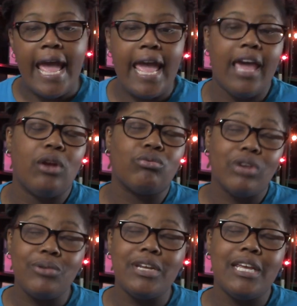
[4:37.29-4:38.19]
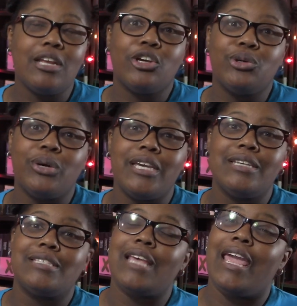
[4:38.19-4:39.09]
and Ronan, who
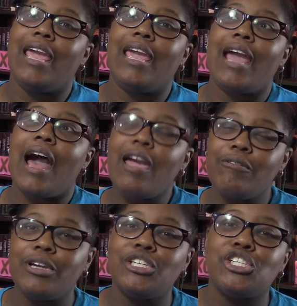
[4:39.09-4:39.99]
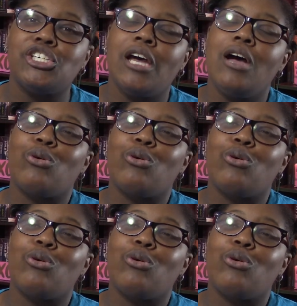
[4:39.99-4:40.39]
is a Irish